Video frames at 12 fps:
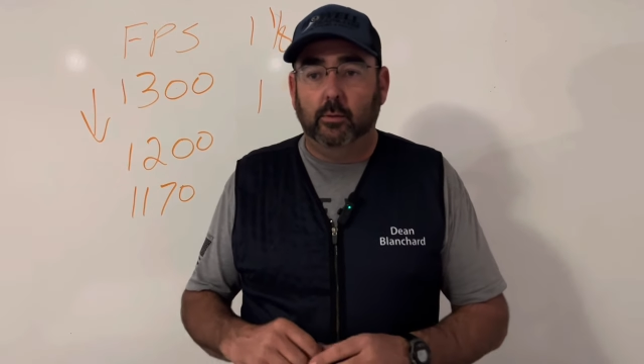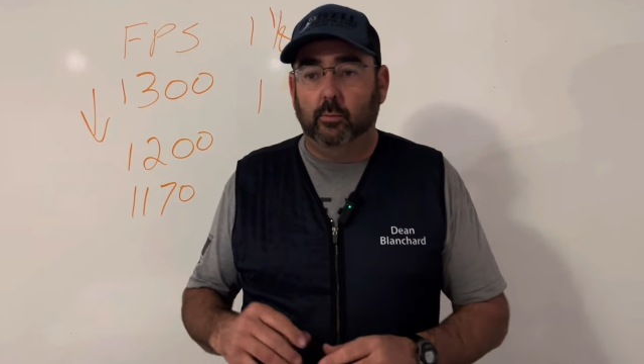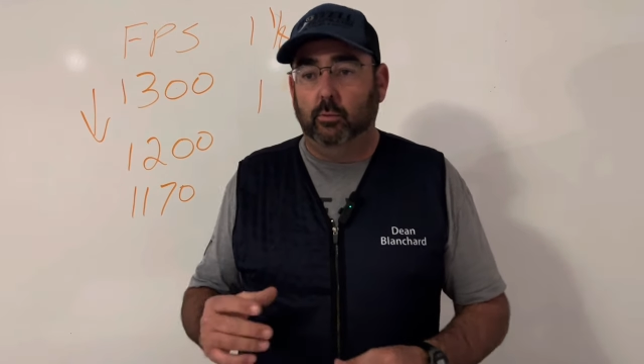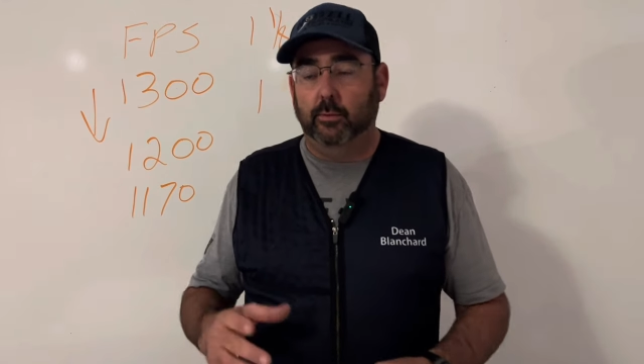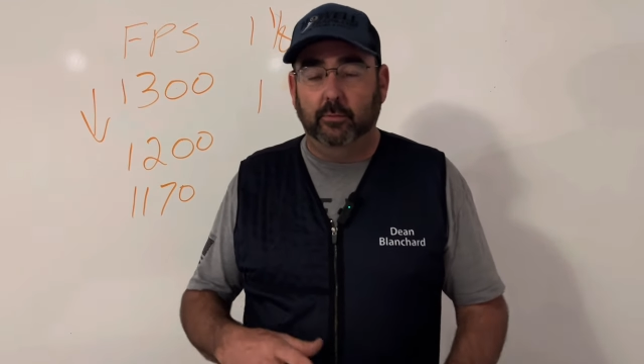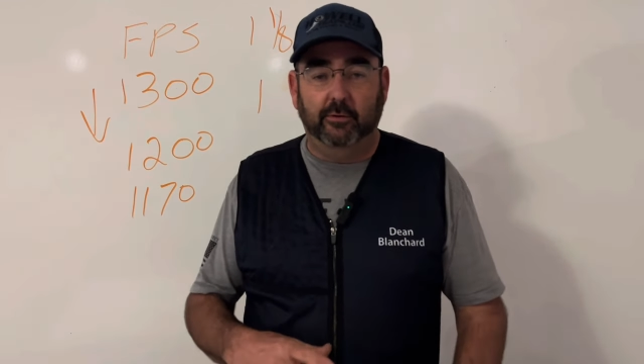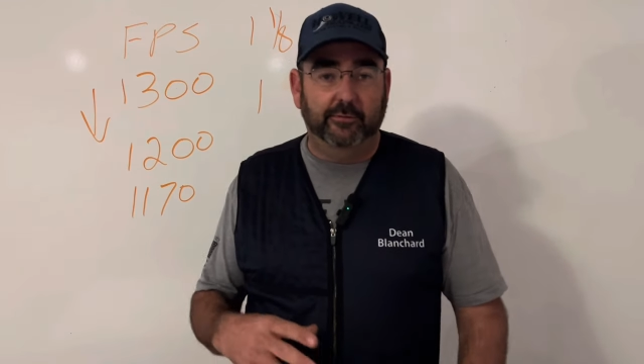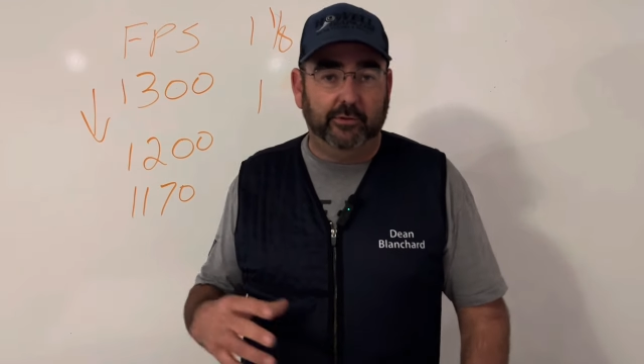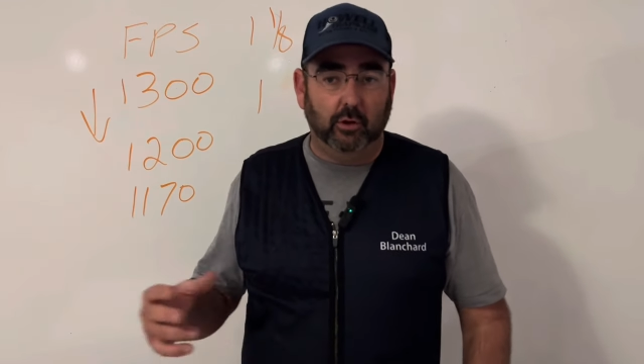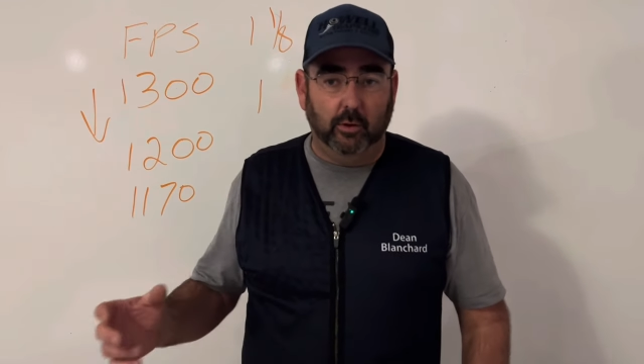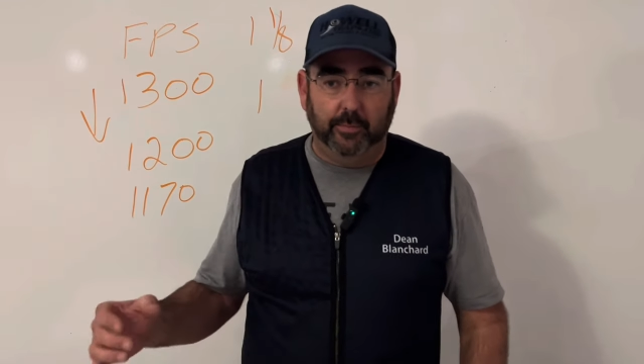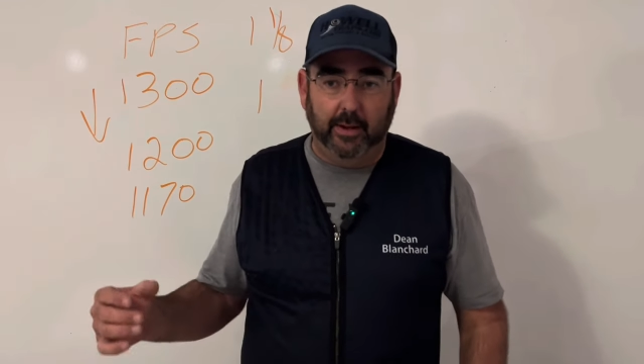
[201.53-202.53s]
Removing the
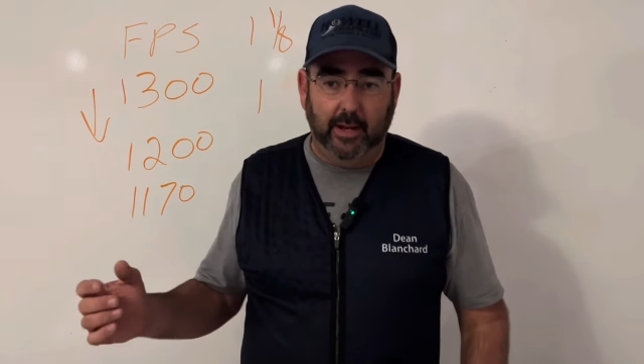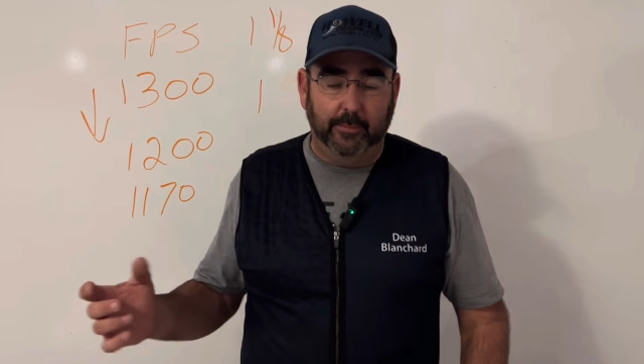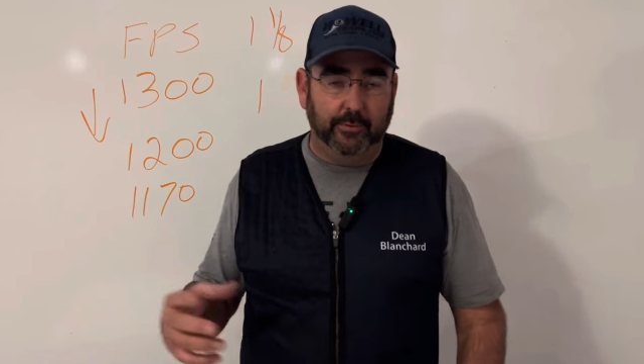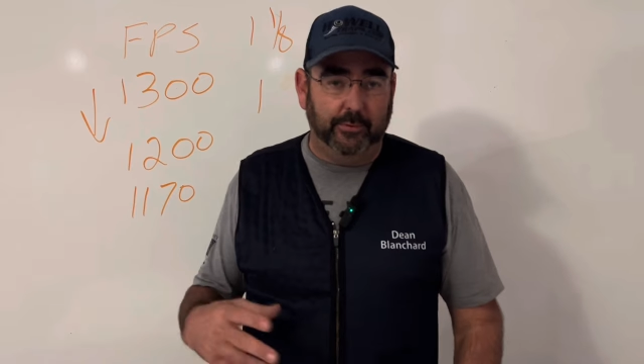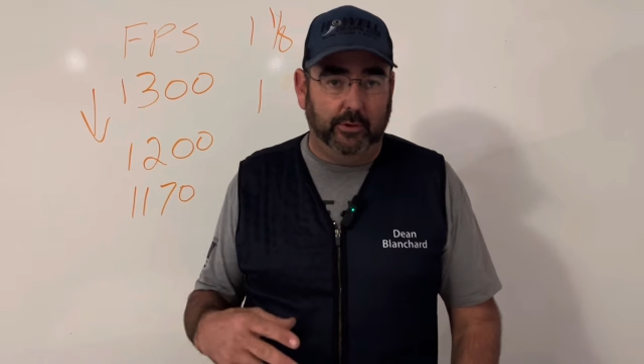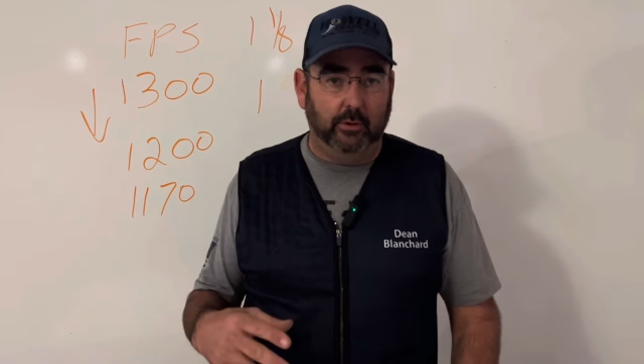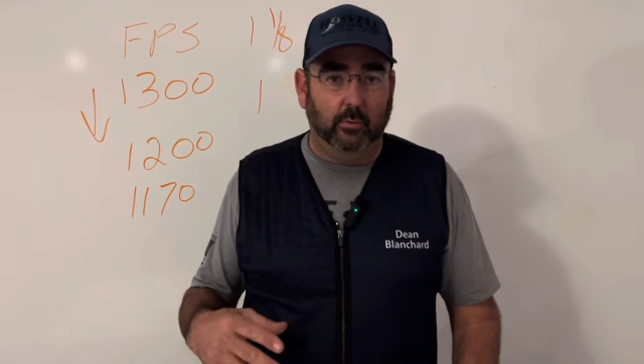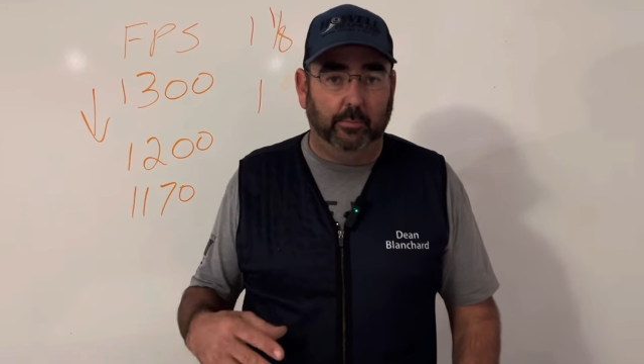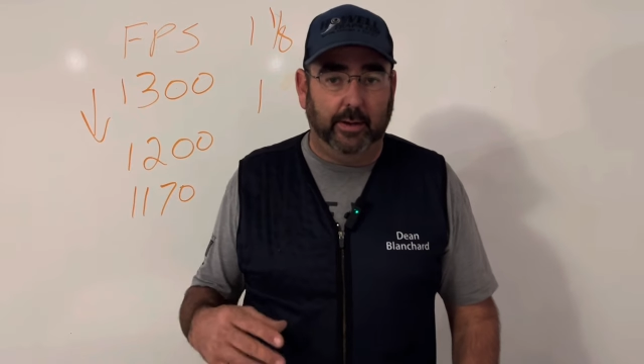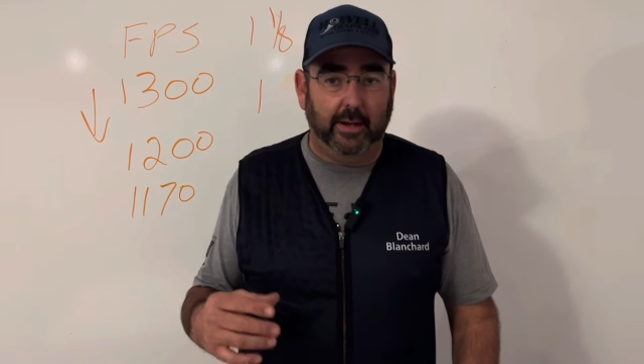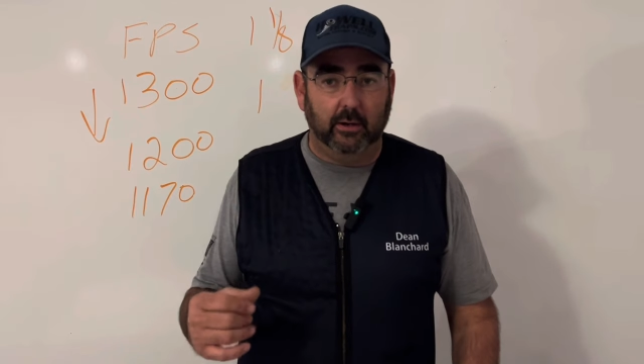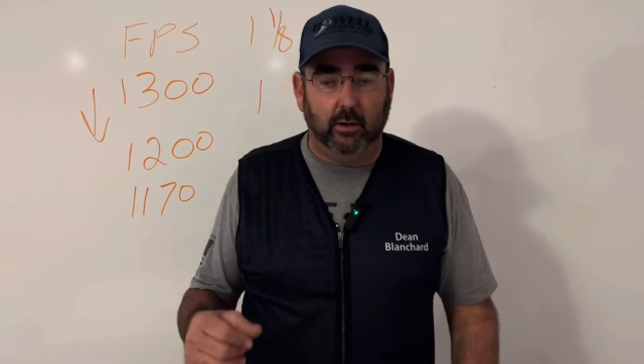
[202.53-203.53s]
old pad, putting the new
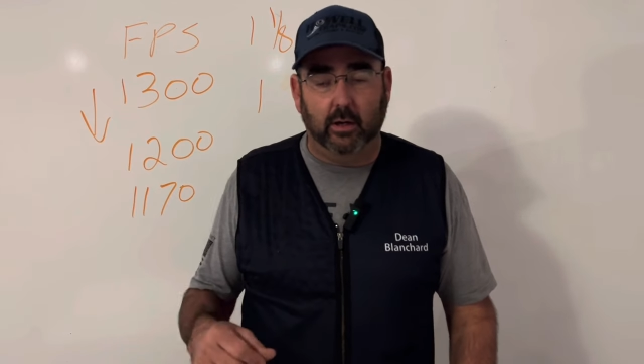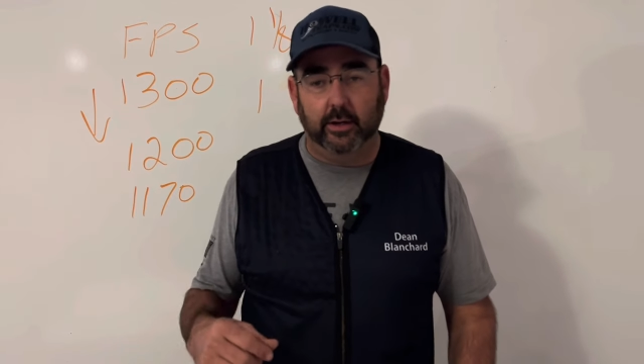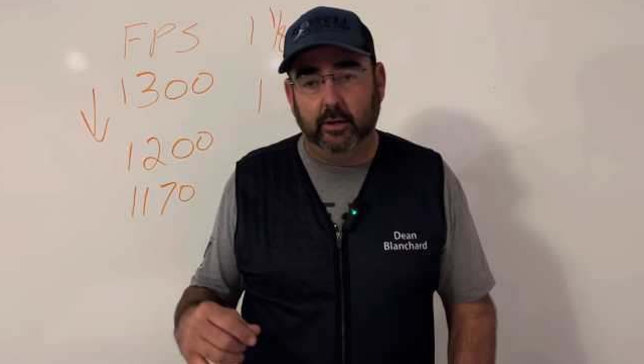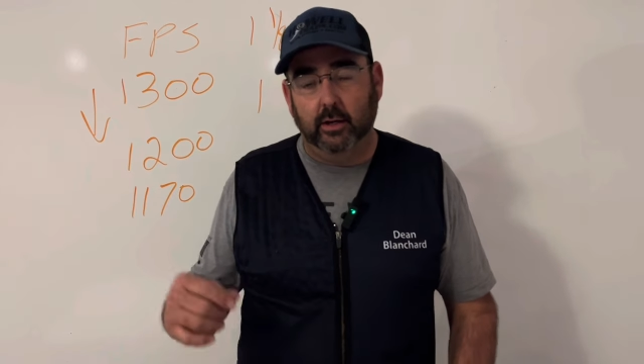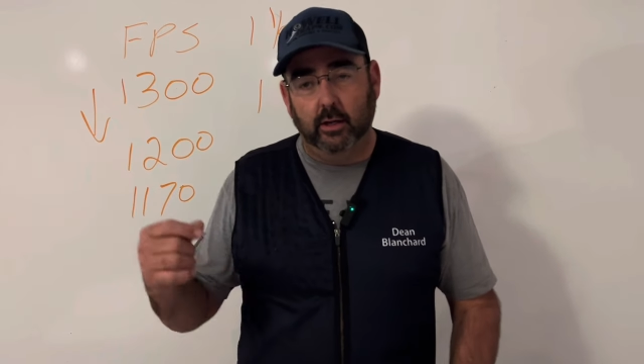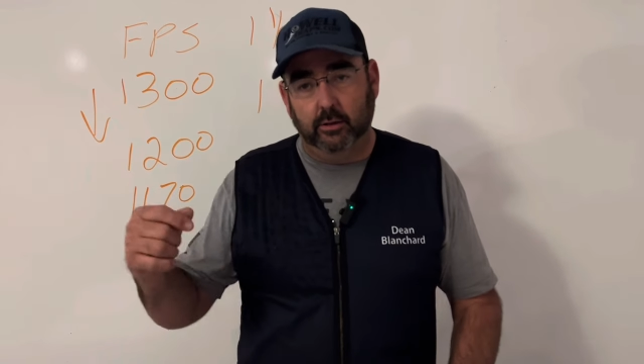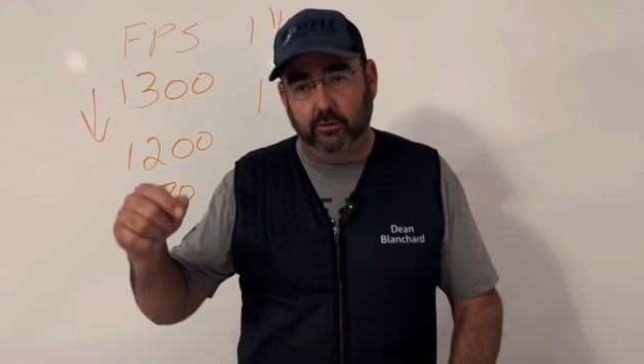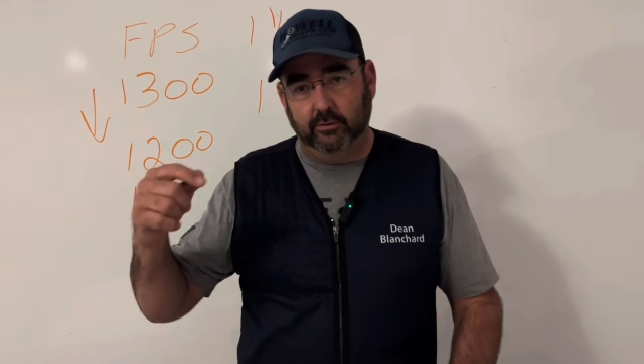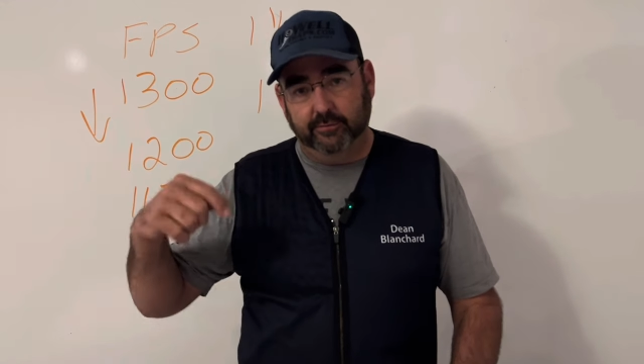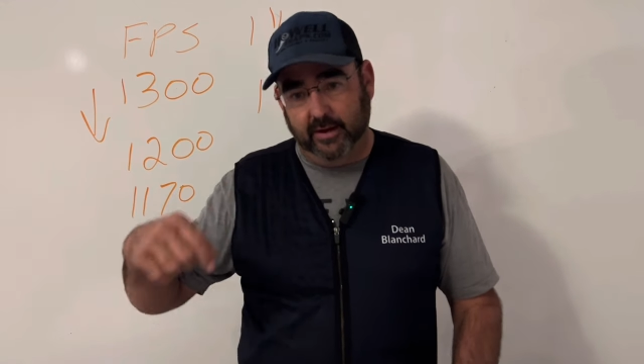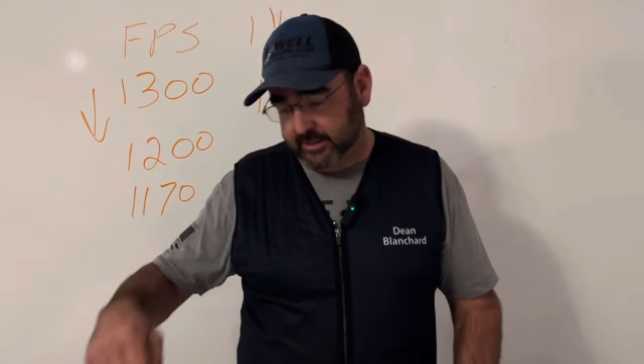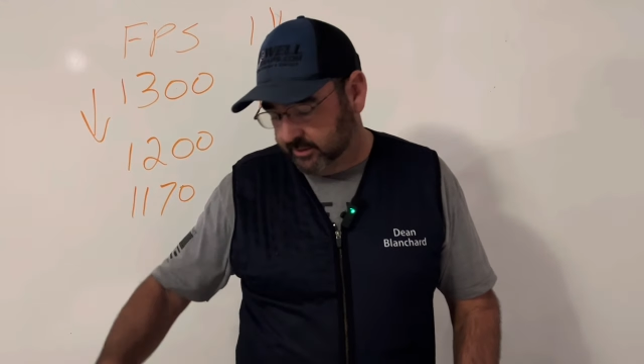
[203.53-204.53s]
pad on, a little
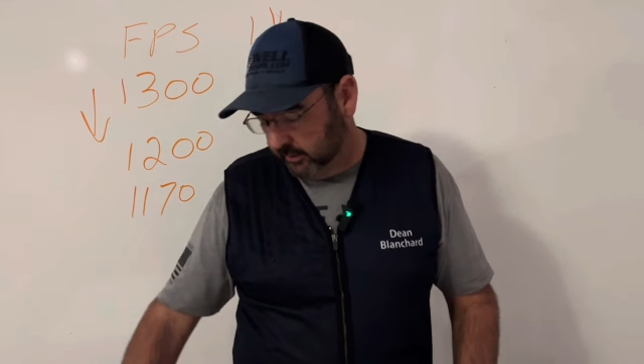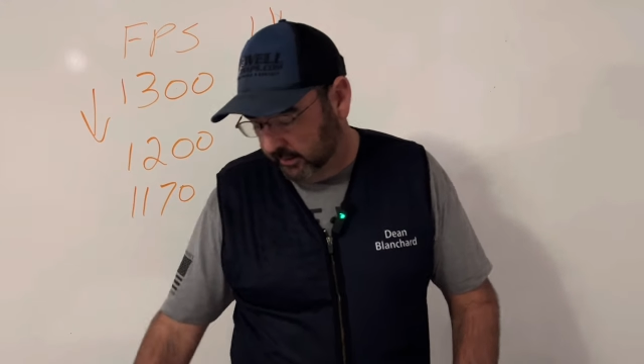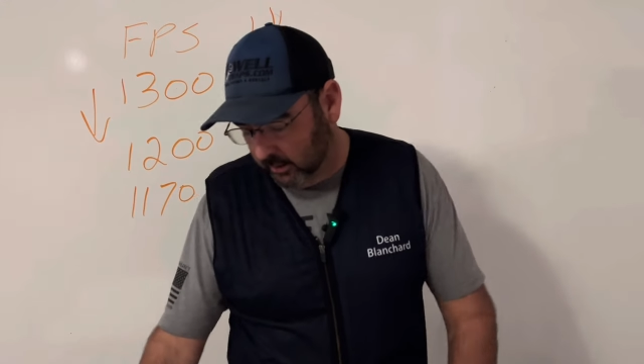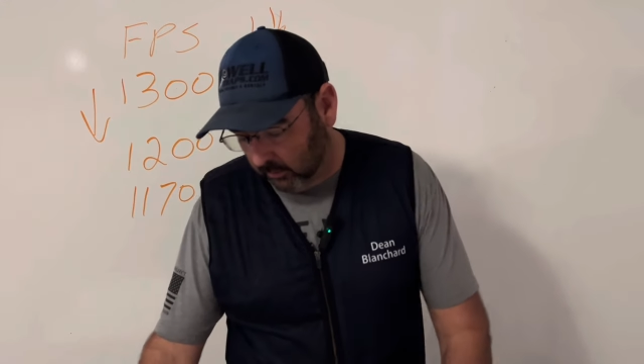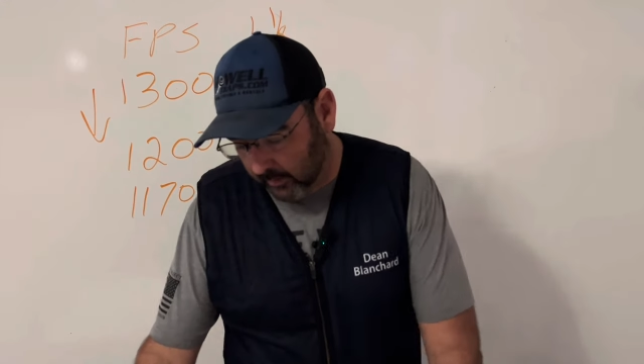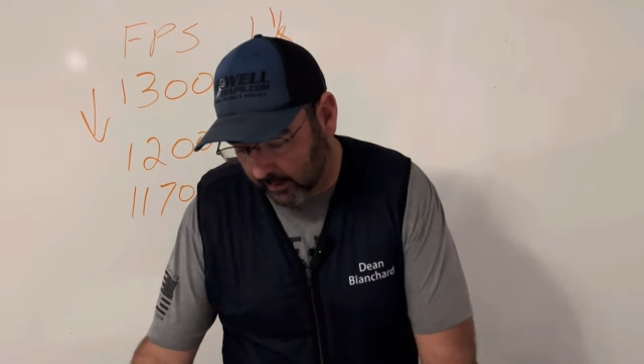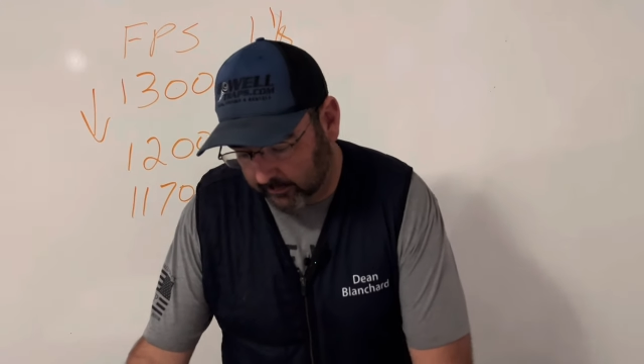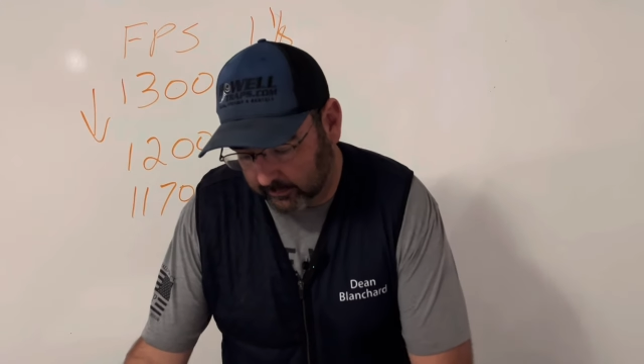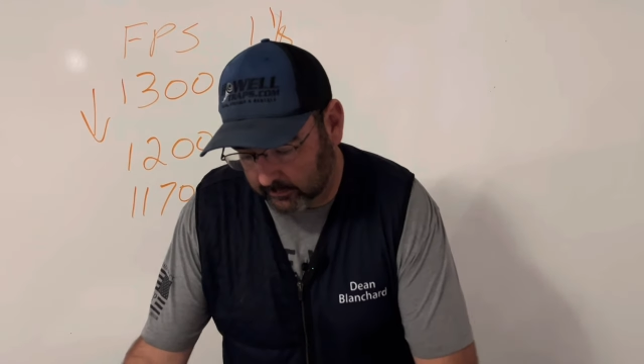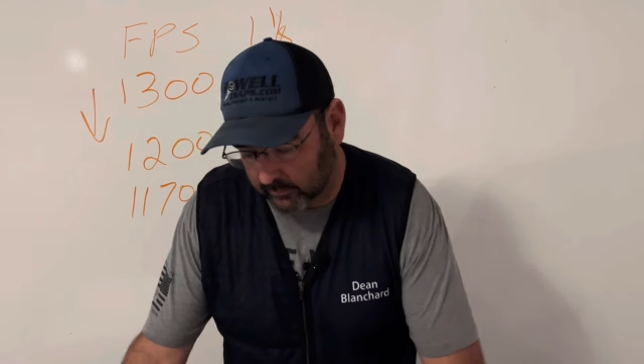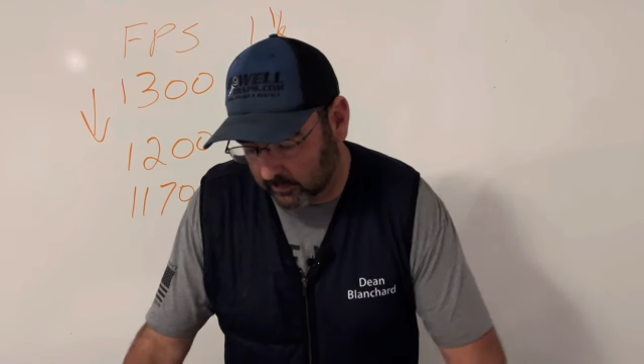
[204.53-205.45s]
Vaseline around